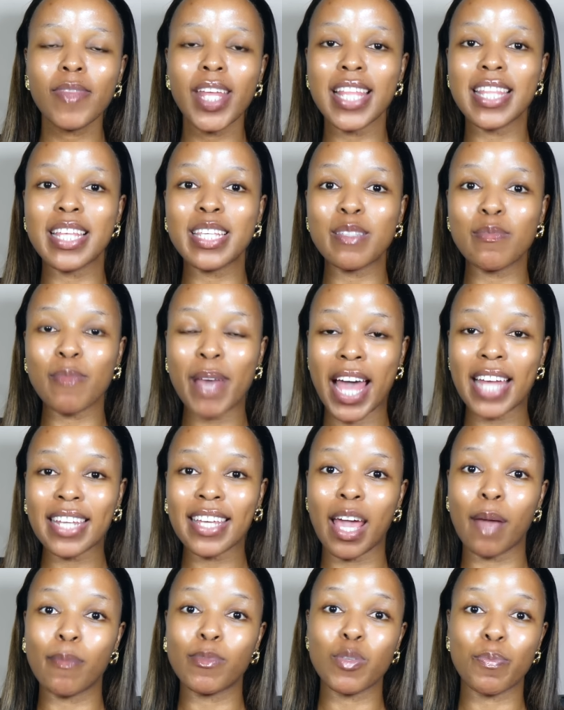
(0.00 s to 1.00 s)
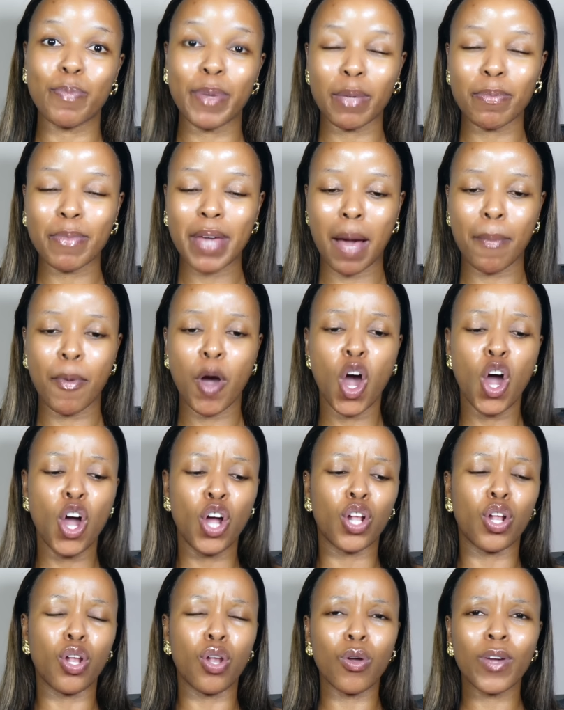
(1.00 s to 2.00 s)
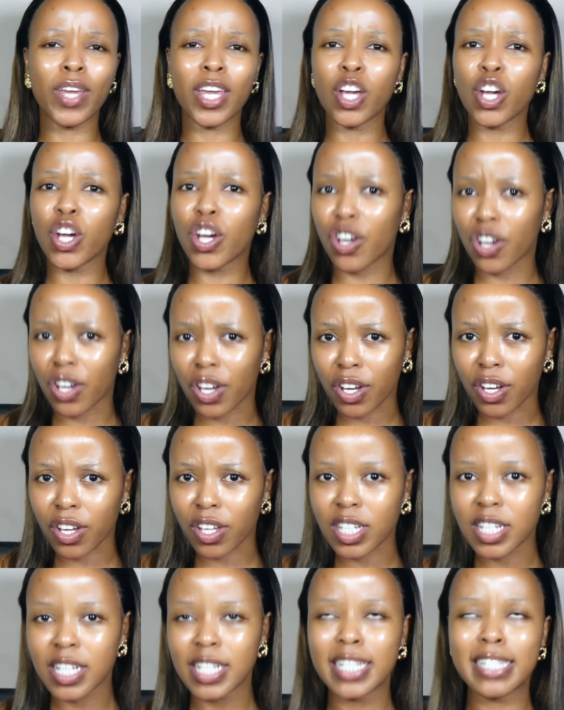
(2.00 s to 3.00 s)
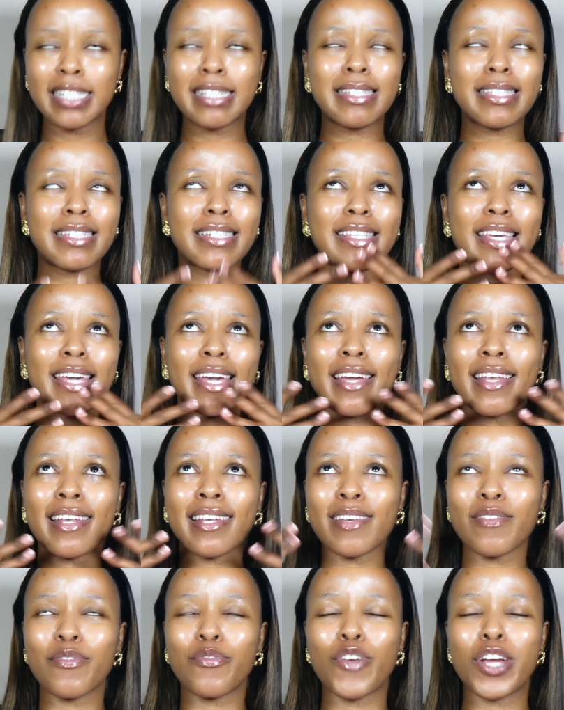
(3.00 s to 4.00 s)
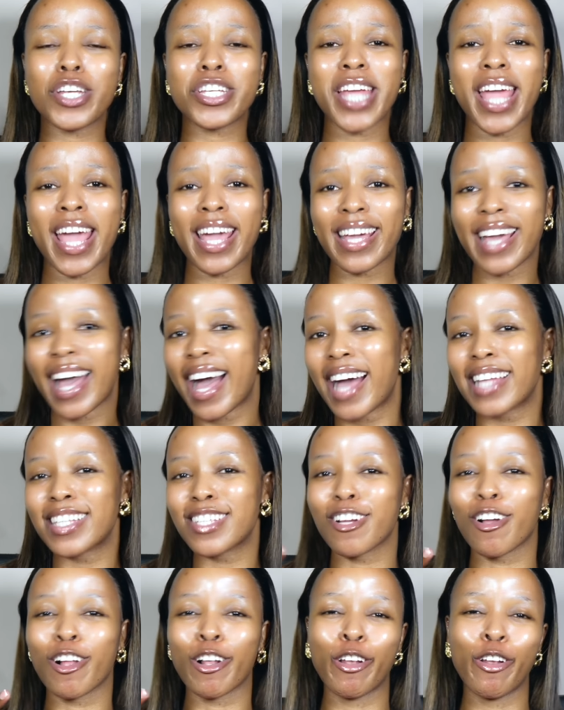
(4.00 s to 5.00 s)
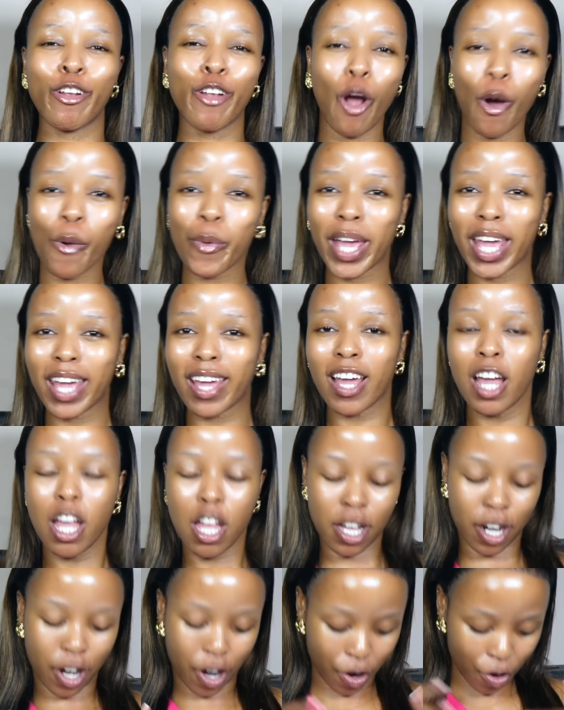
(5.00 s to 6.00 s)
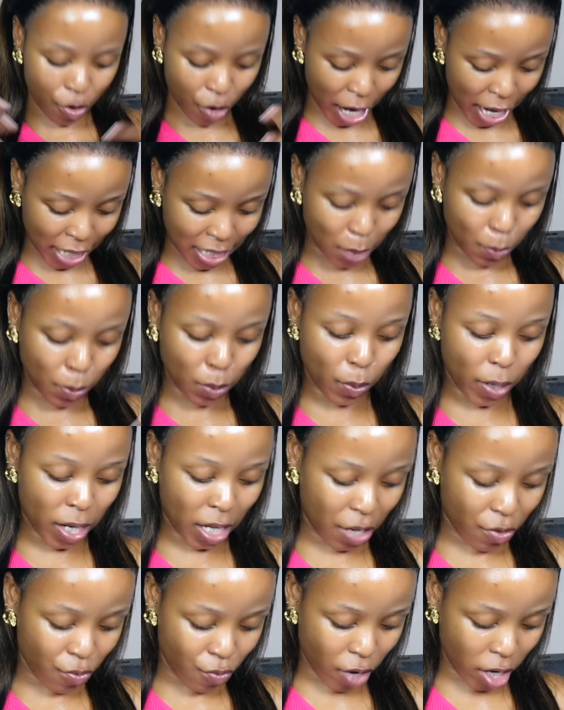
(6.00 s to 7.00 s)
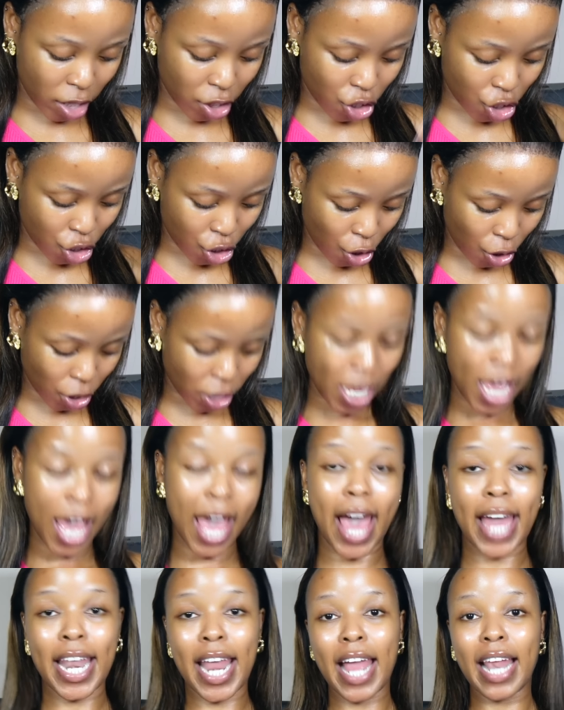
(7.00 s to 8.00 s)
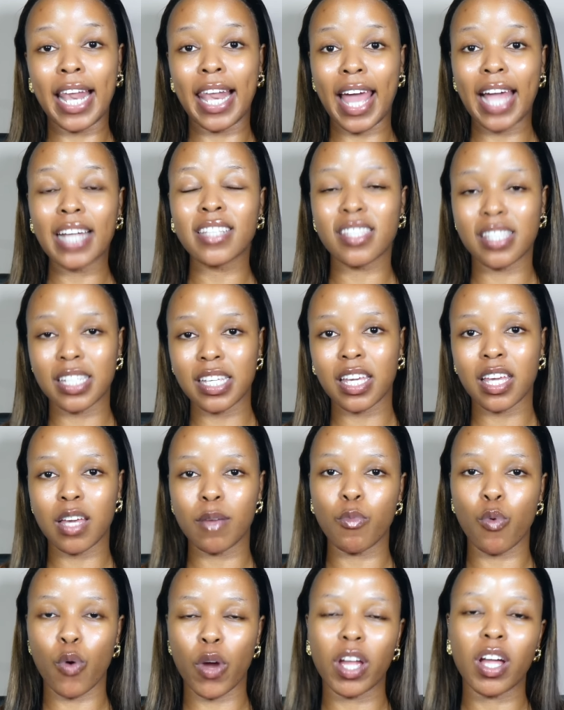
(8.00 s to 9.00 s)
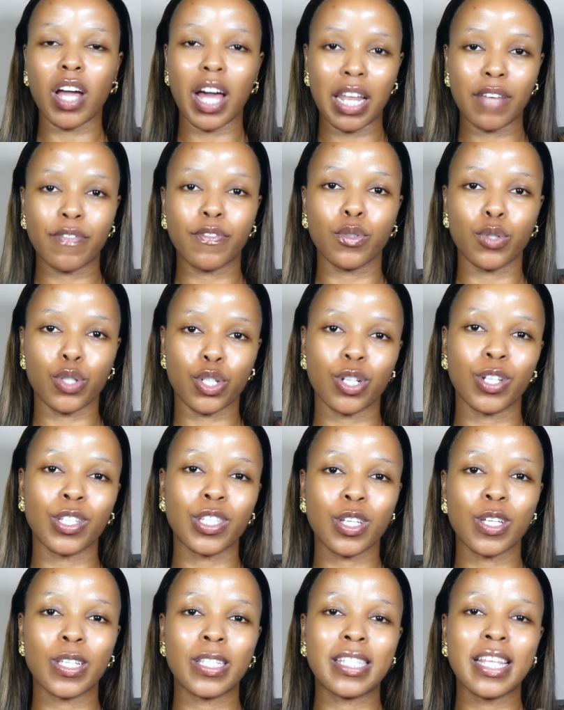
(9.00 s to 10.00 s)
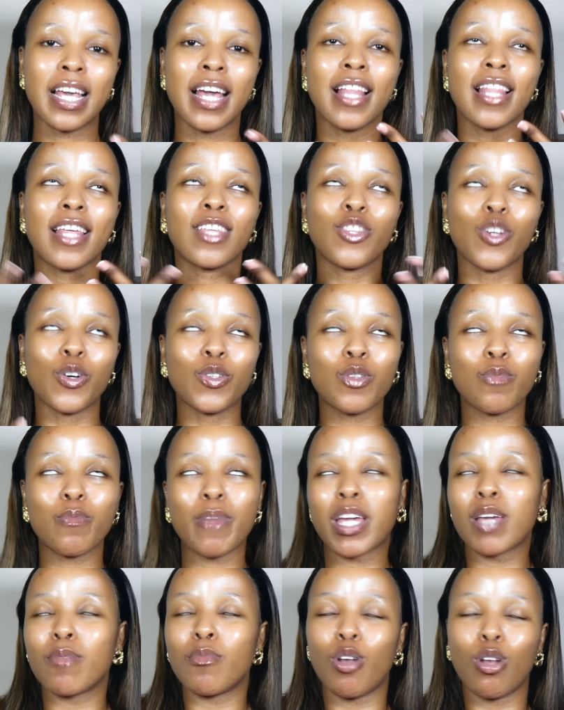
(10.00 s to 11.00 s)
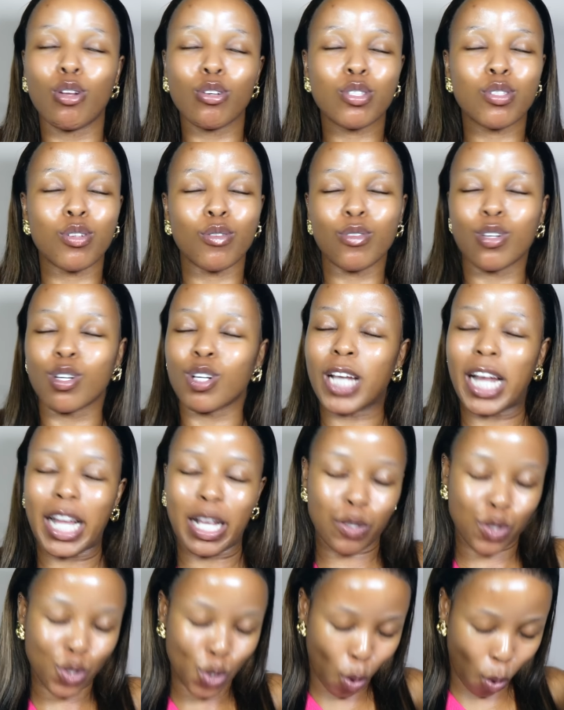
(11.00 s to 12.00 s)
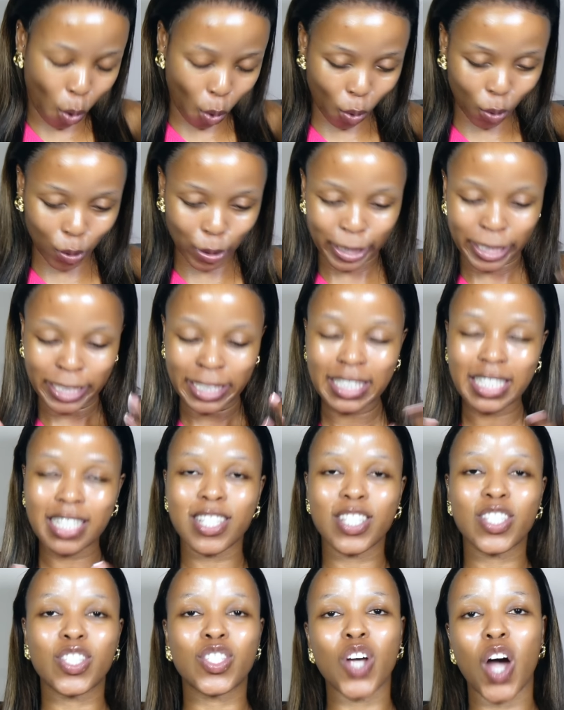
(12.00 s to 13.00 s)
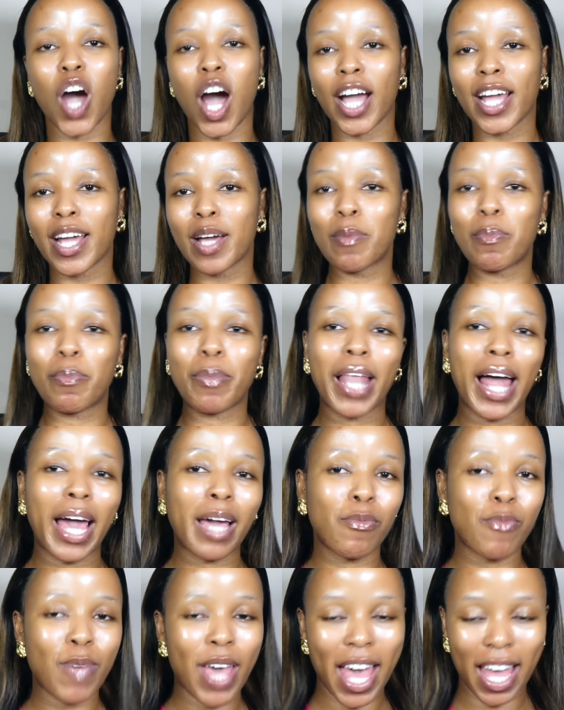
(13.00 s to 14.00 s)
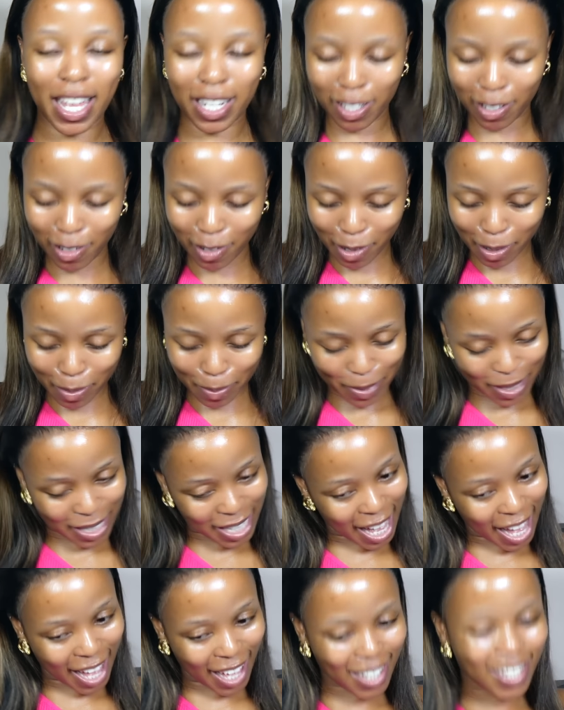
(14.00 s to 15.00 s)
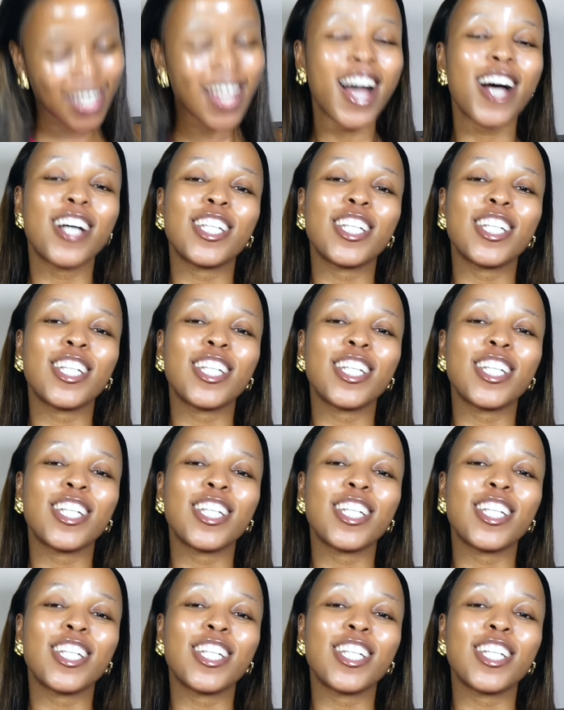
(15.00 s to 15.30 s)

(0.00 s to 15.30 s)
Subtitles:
this man came to pick me up looking good, skin, fresh haircut, glowing, great. He was wearing a red shirt, and I liked seeing him wearing colorful shirts because those would make him look so good, like a tall, dark black man, you know what I'm saying?